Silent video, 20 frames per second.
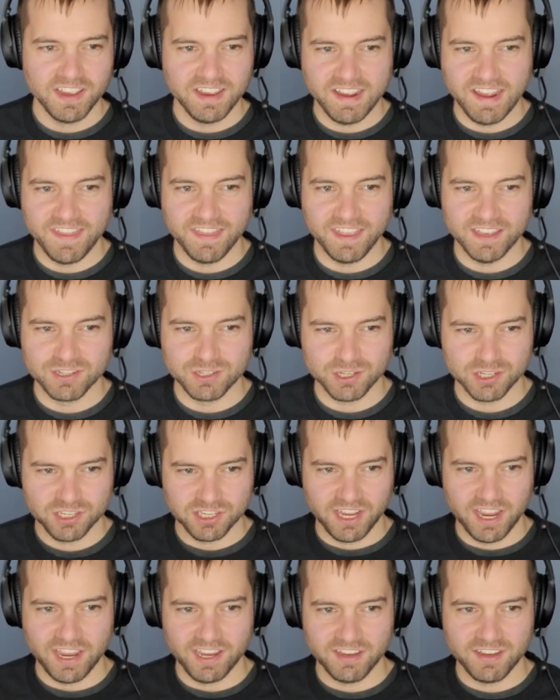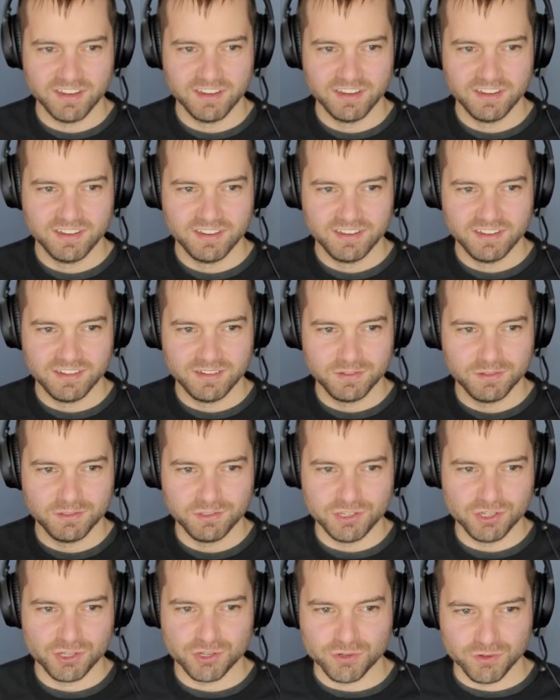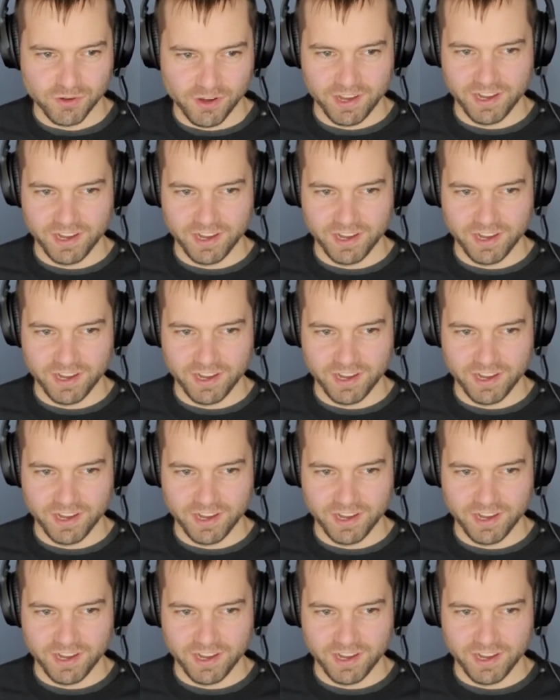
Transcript: and then just like destroyed